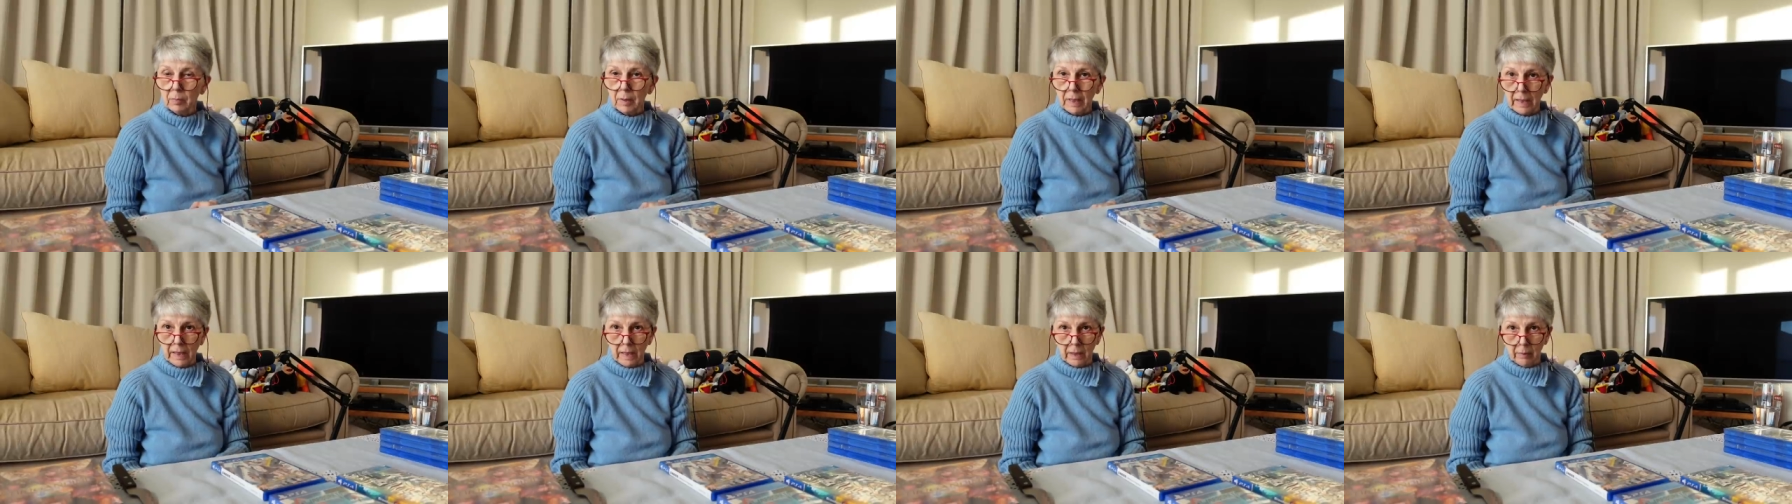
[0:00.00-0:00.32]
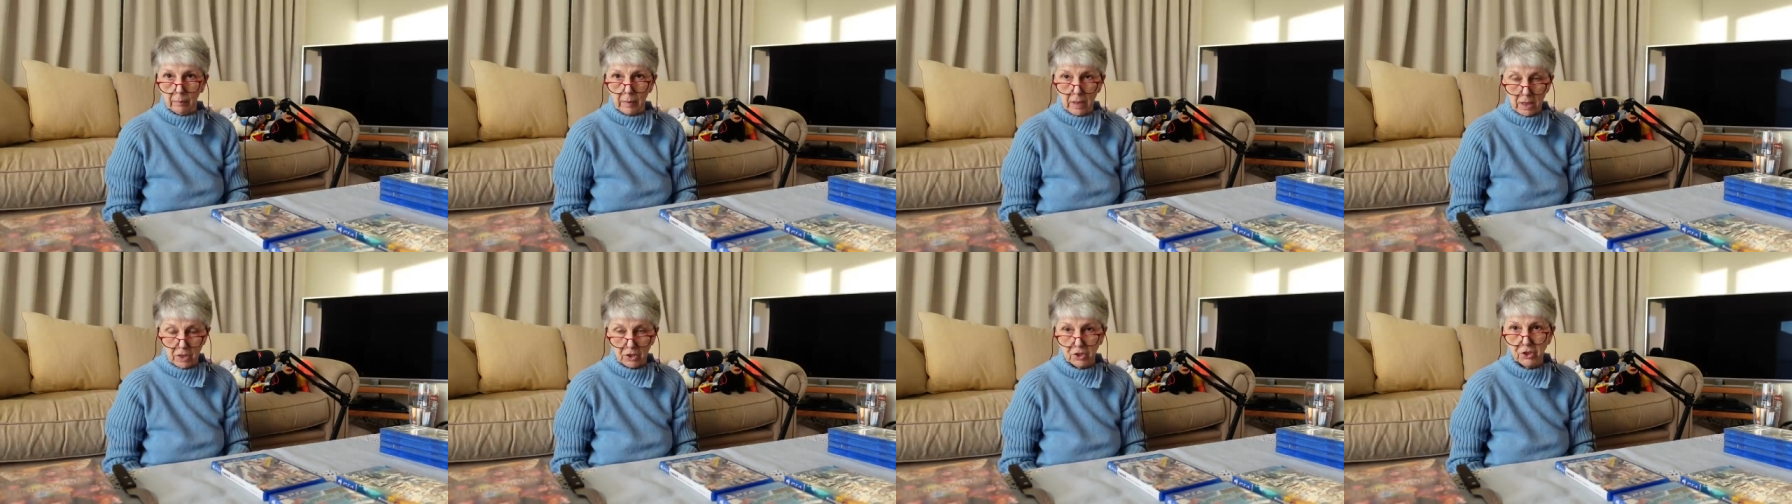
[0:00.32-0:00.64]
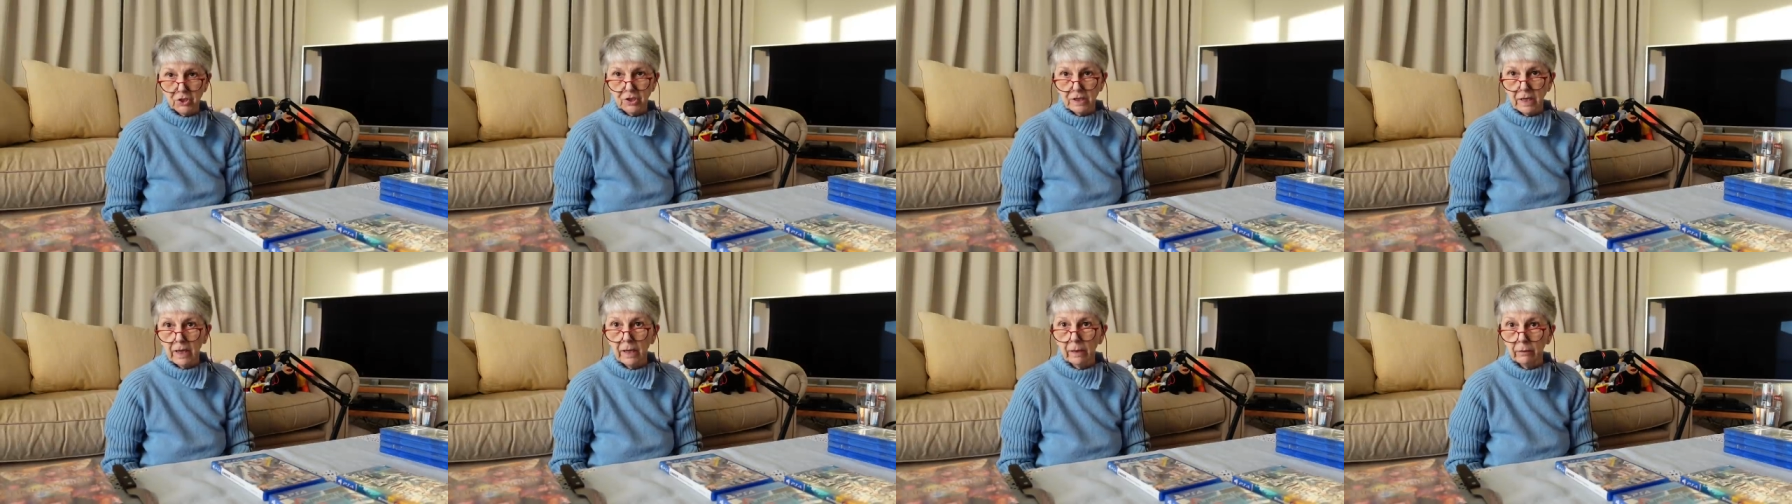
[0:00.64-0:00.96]
playing
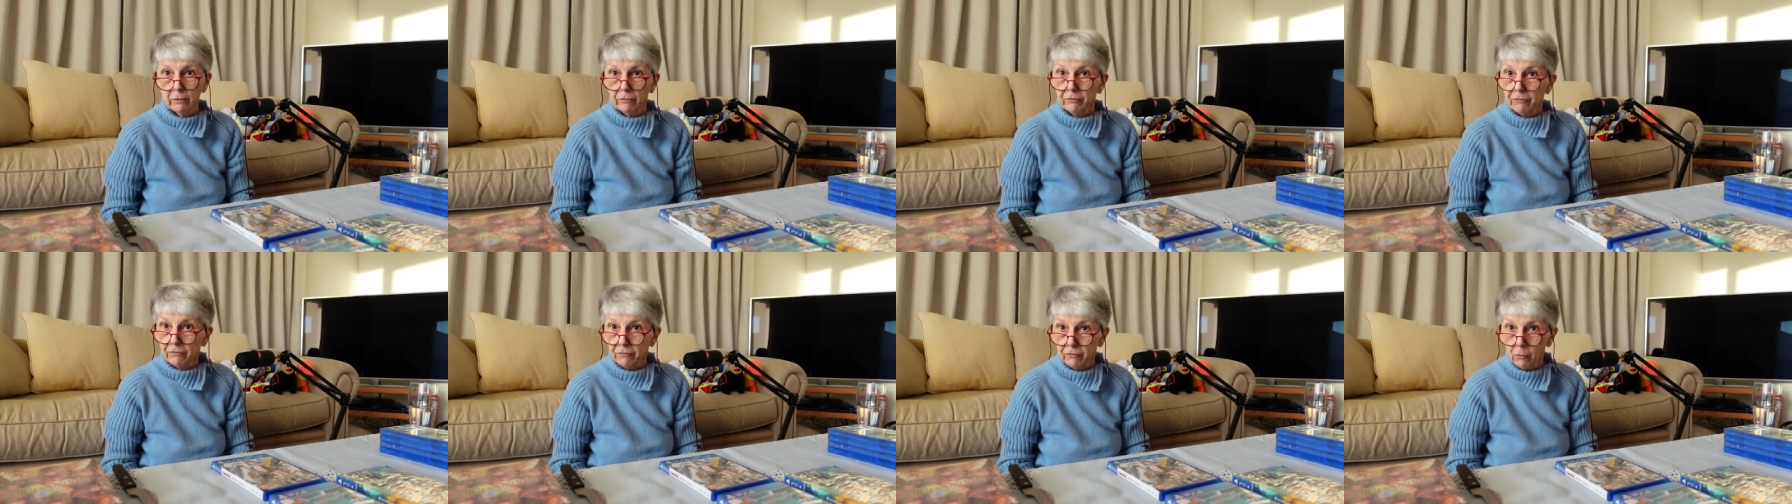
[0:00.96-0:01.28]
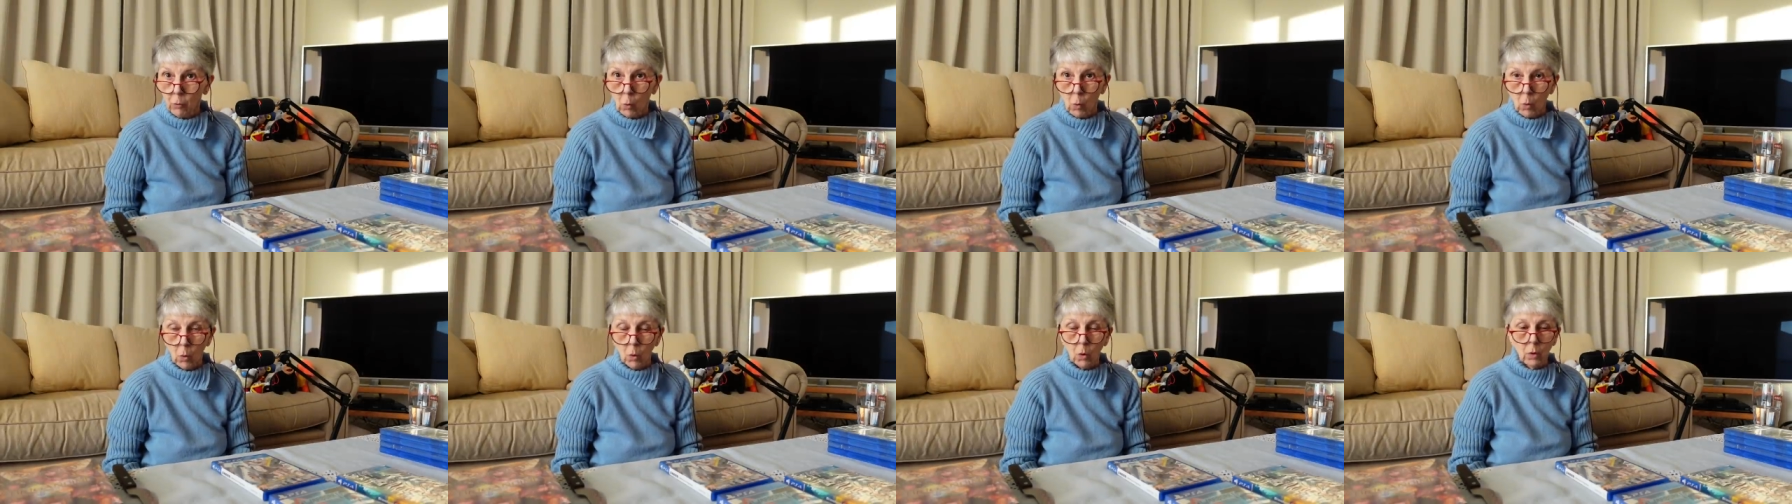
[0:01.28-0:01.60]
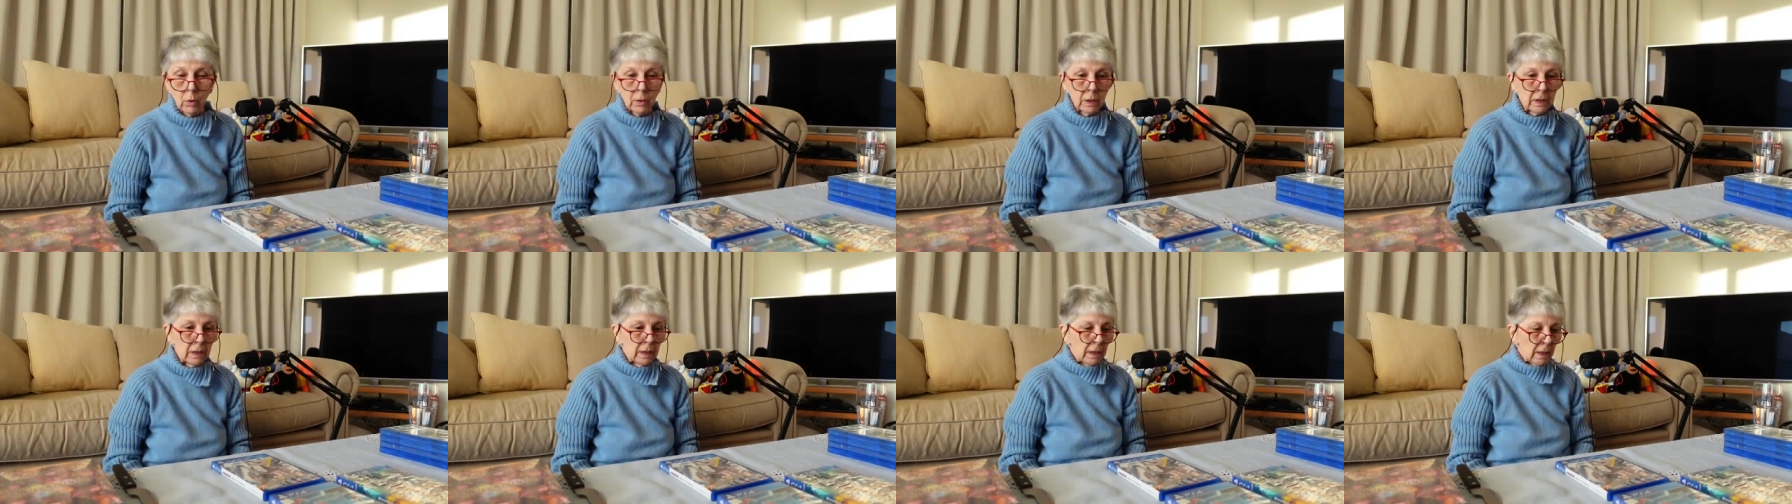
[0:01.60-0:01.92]
Bard's Tale 4.